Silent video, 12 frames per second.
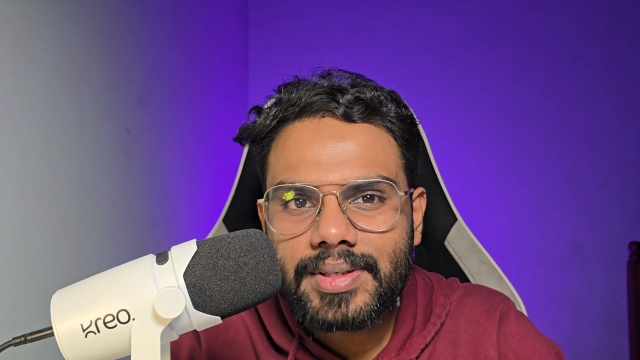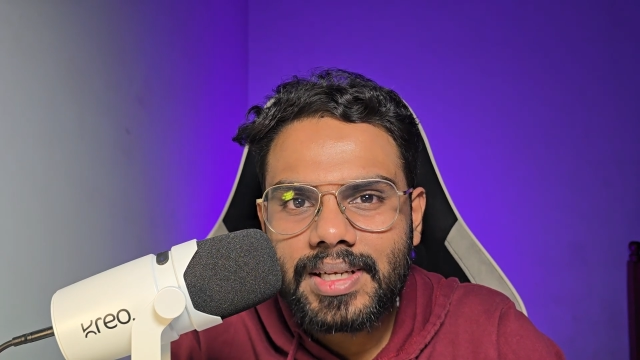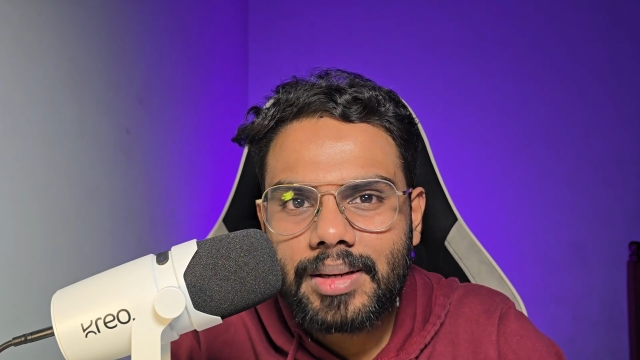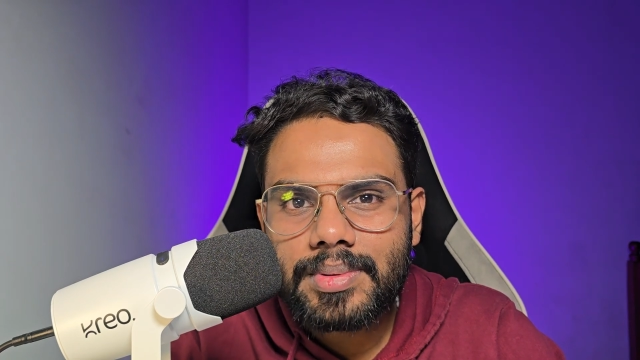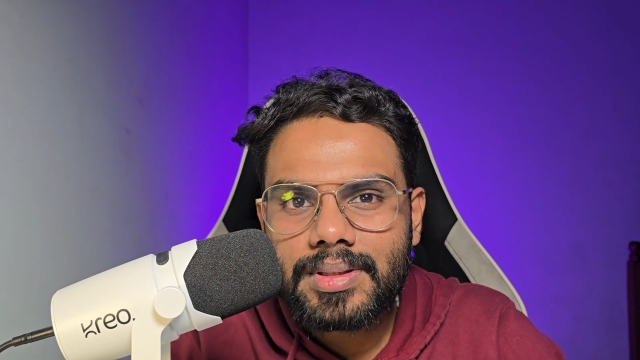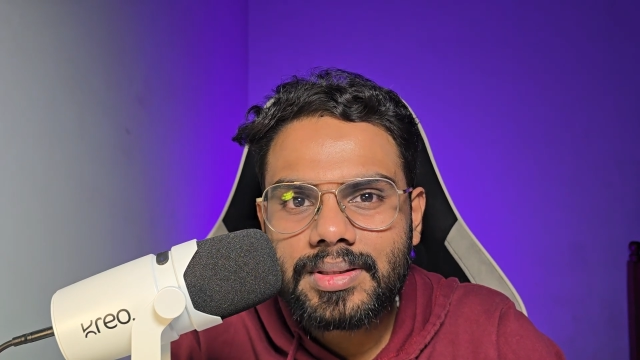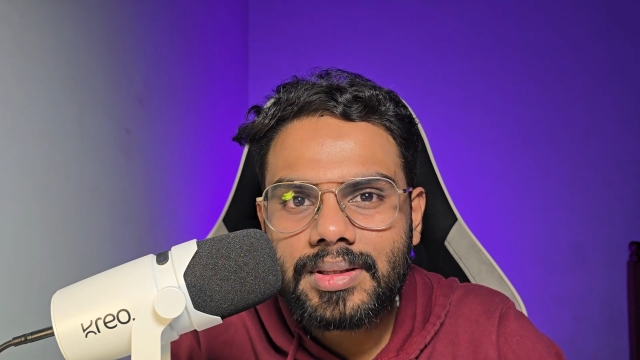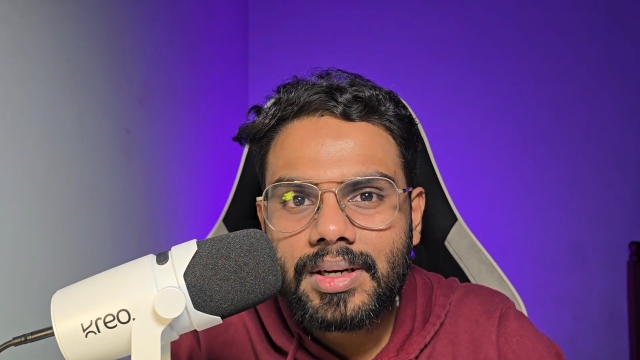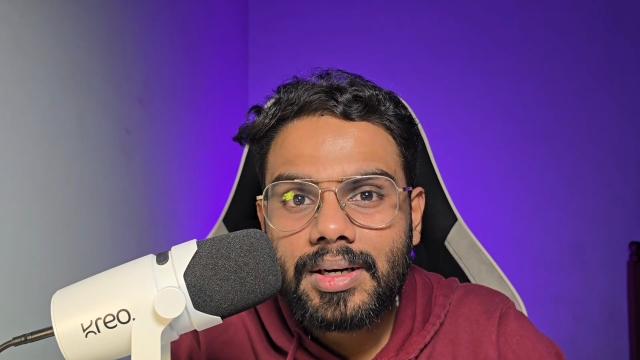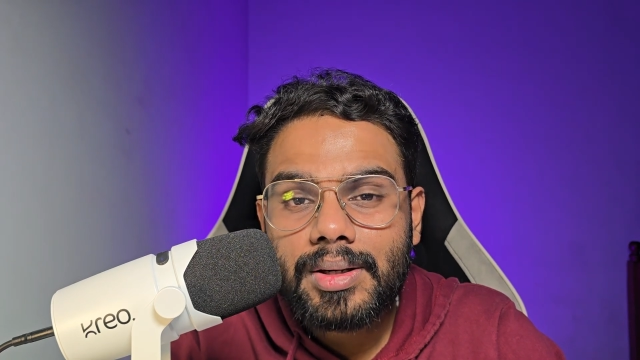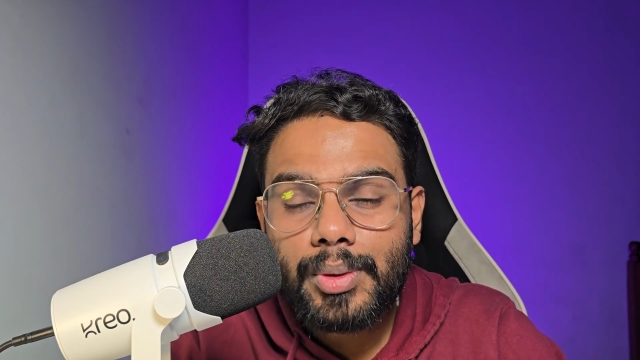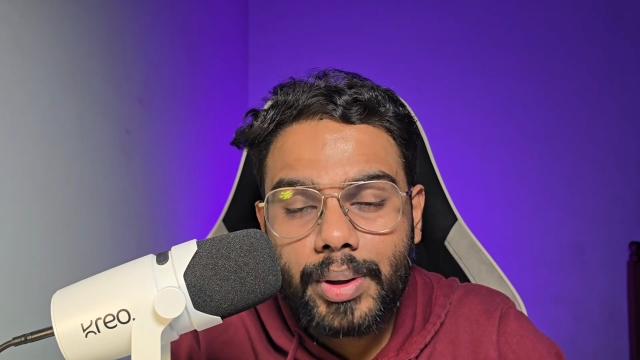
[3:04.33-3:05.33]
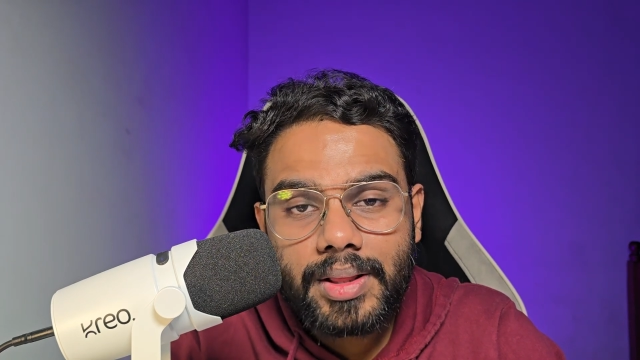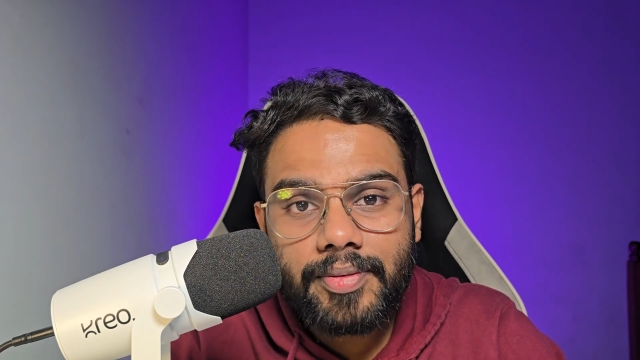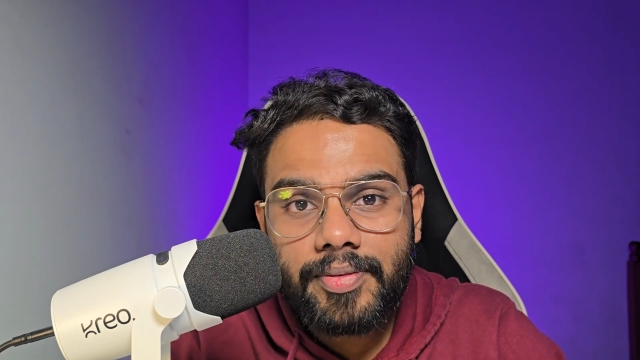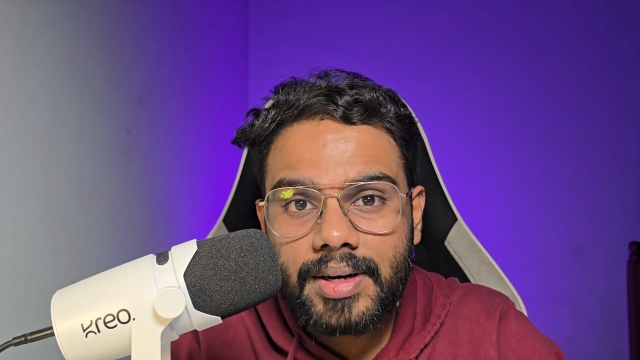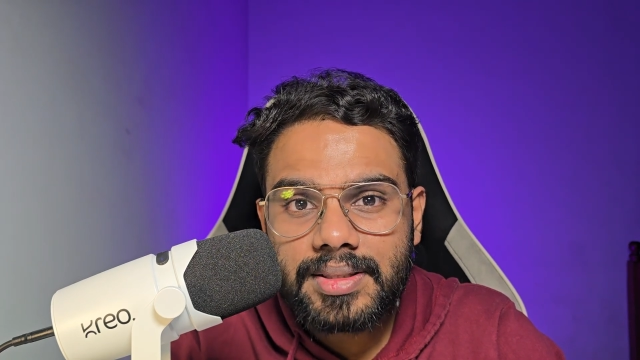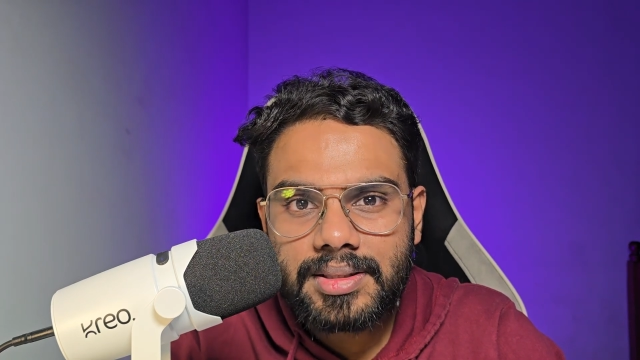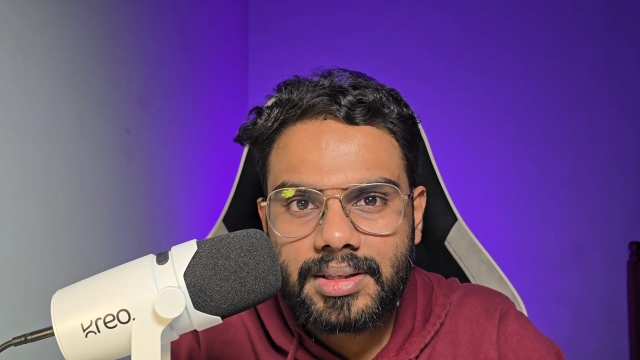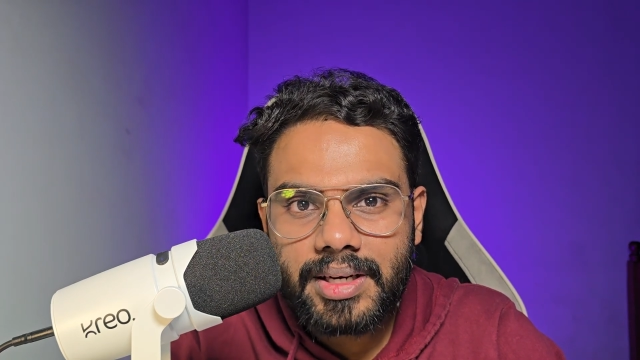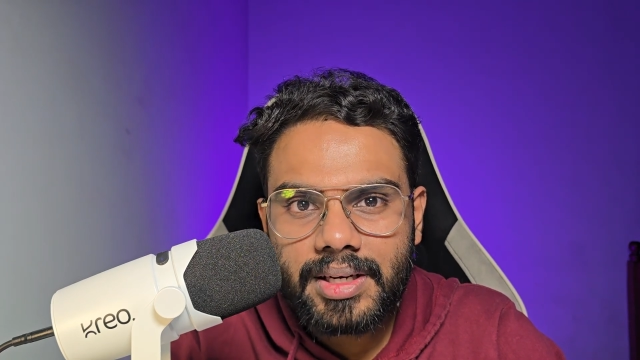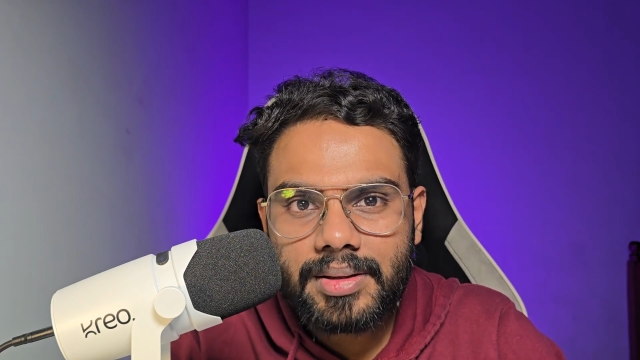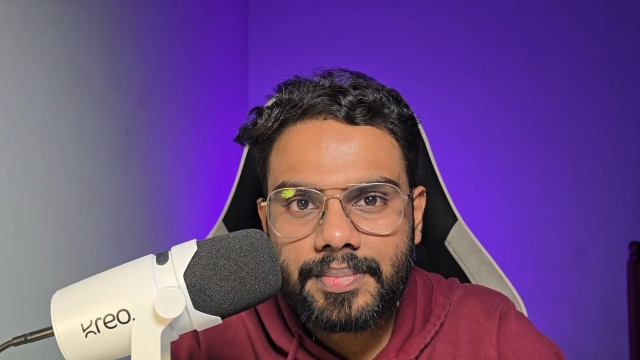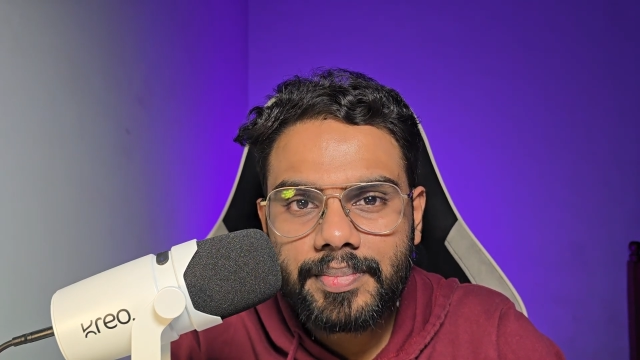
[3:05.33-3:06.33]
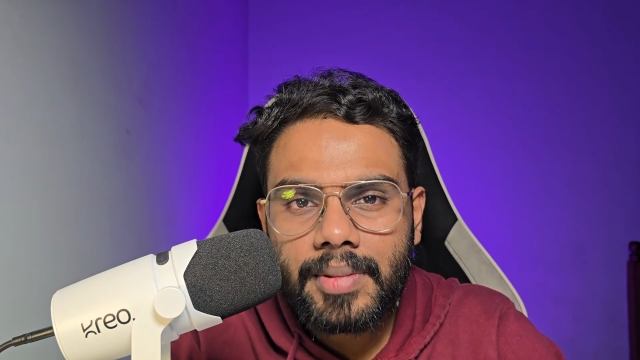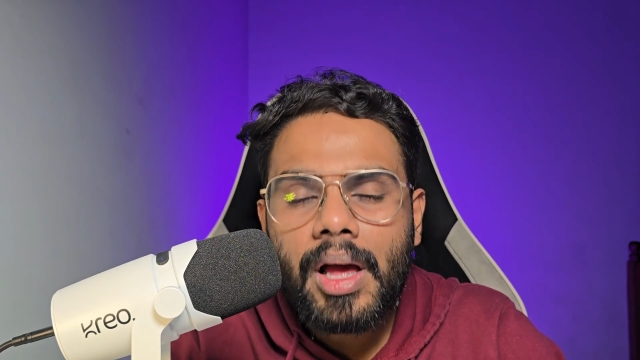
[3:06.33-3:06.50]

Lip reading: of your syllabus during the first read.